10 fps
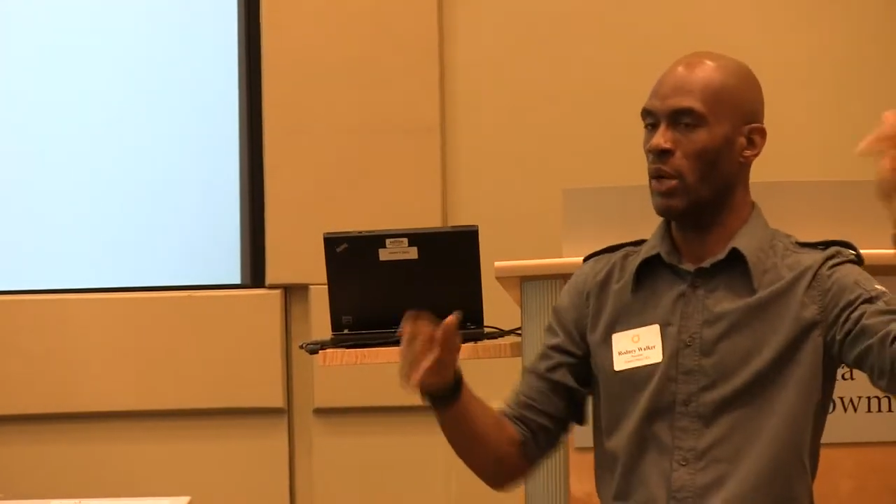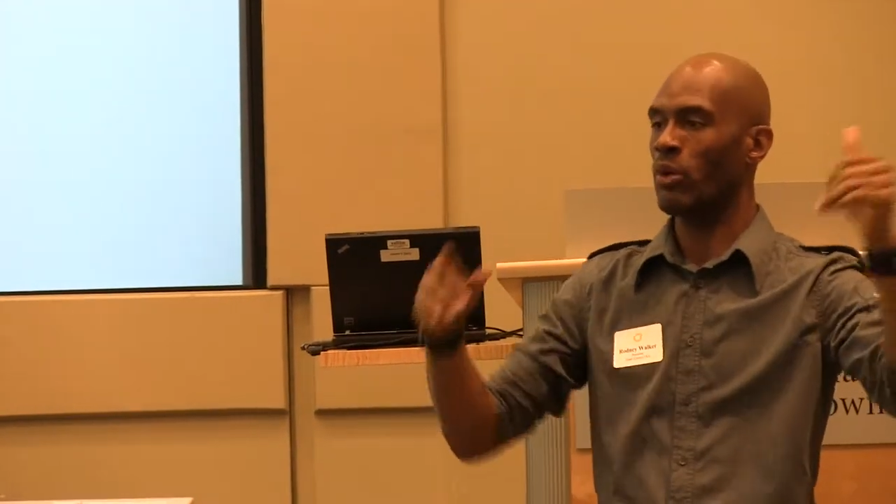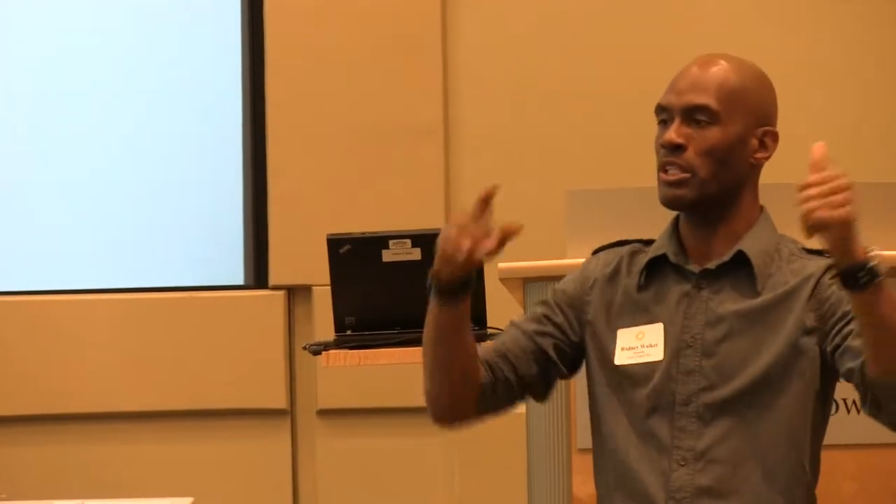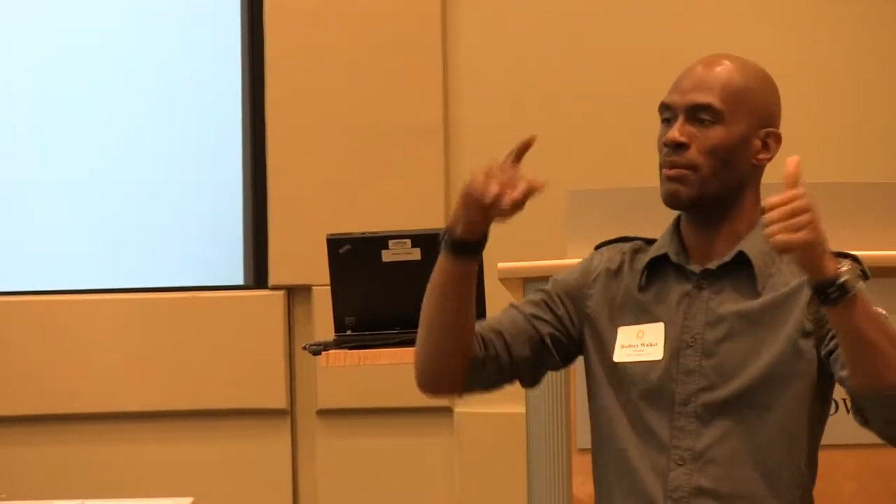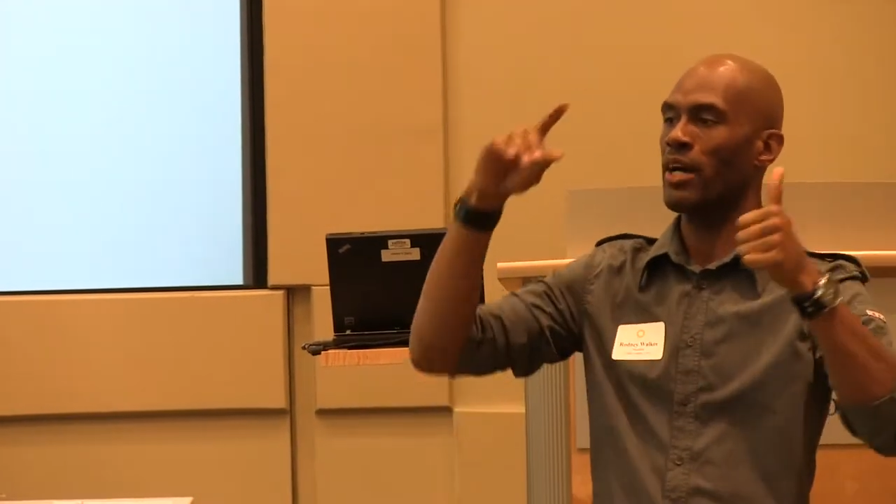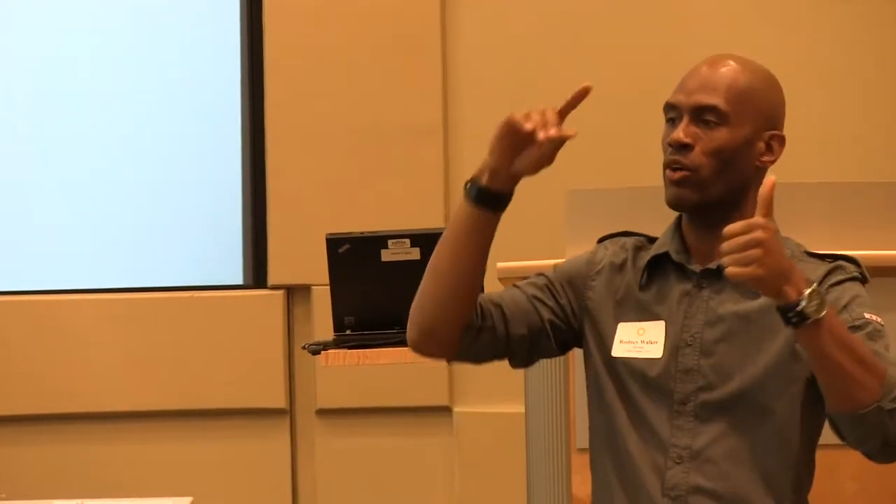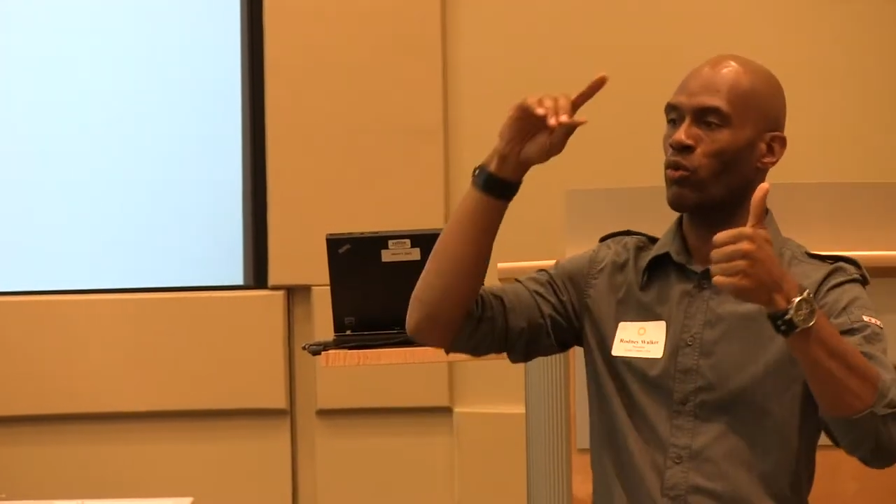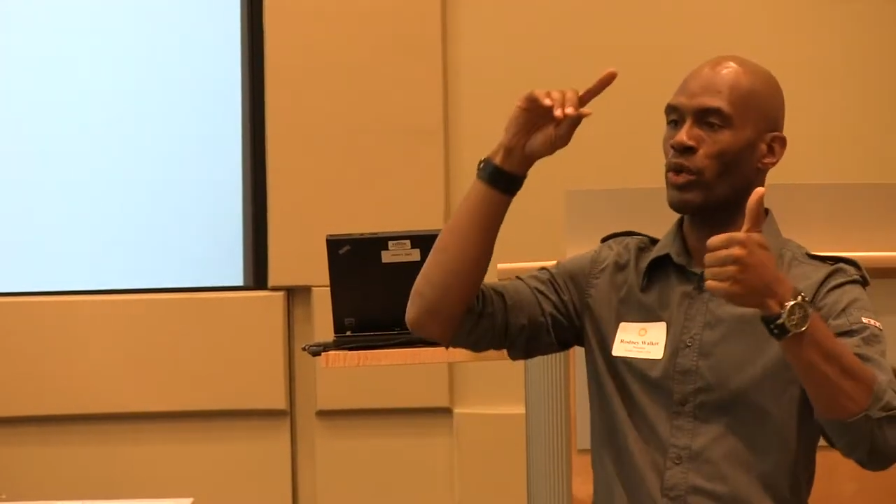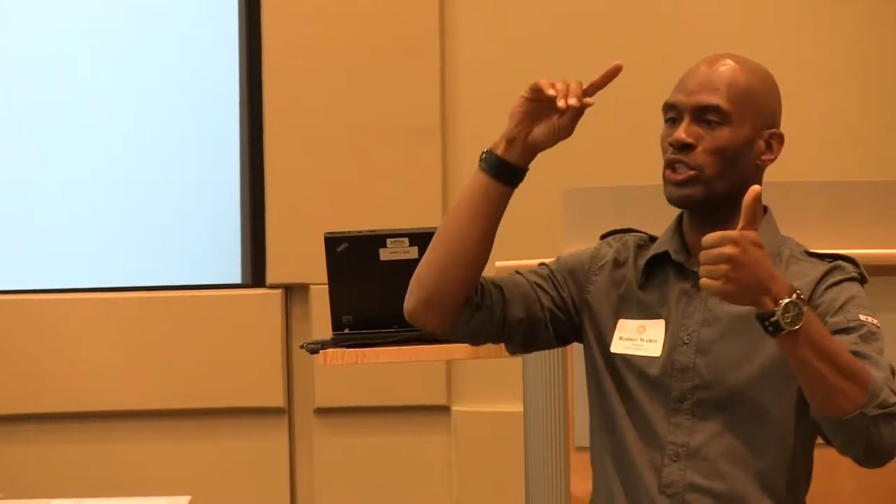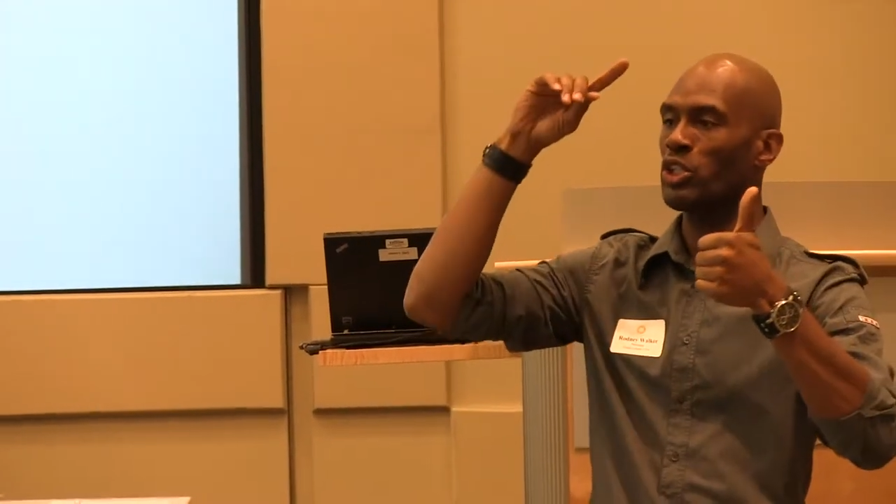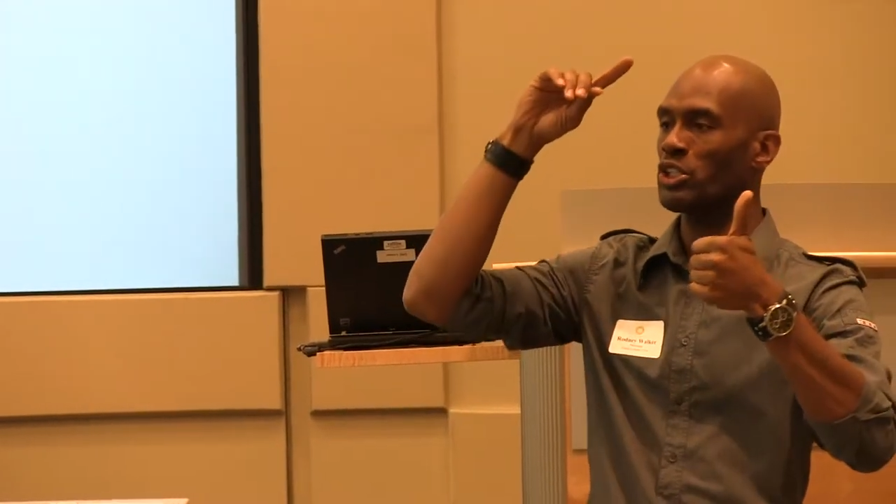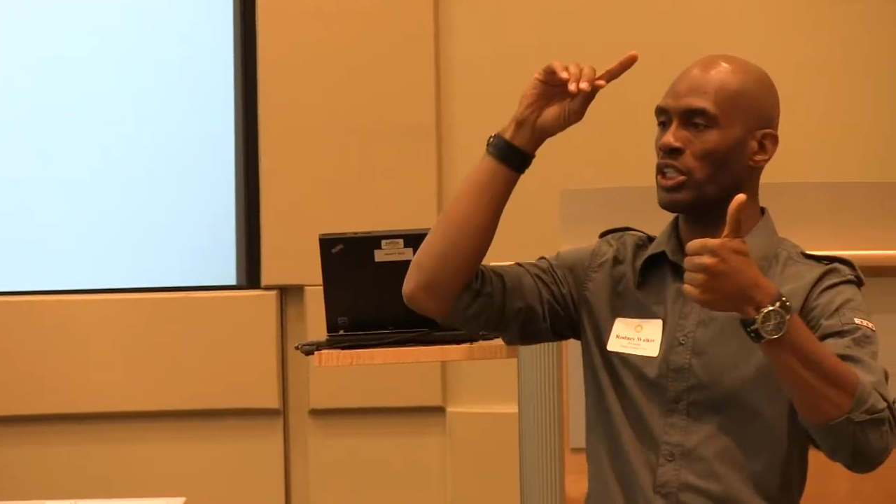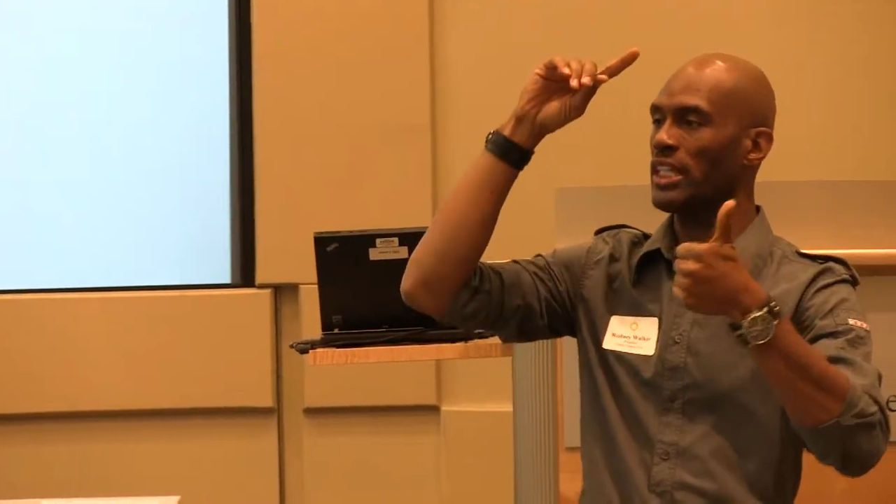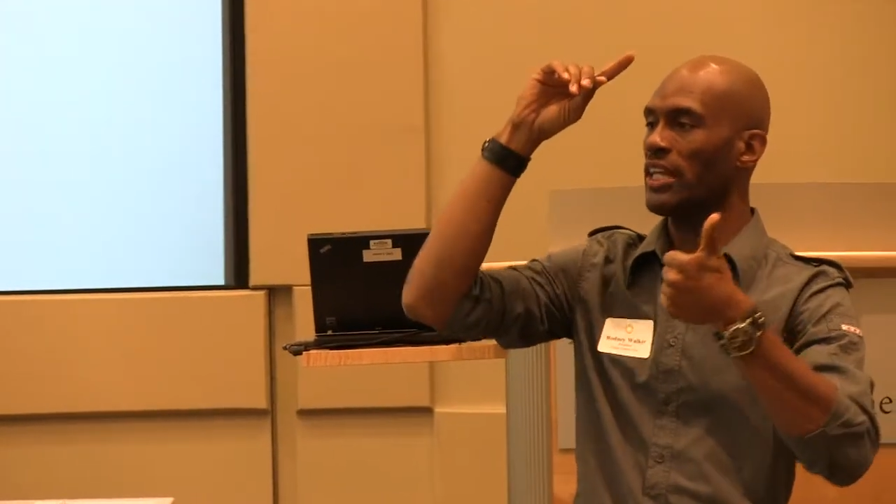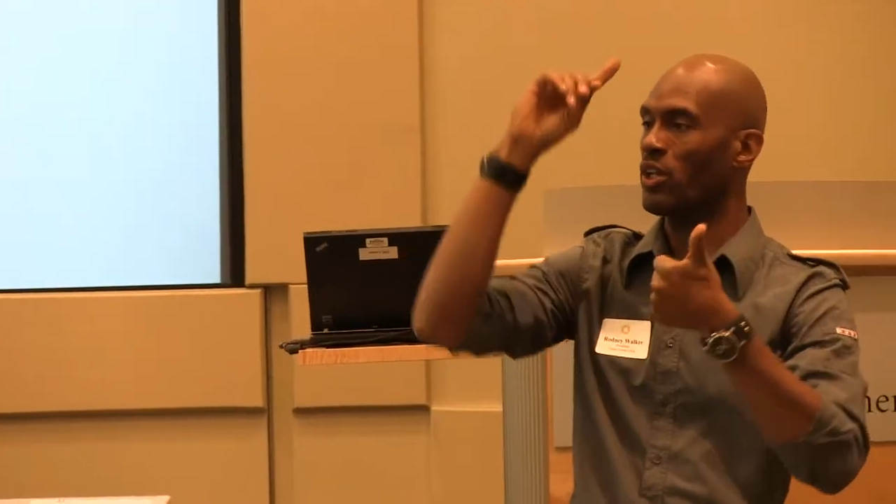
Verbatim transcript: we're talking about researching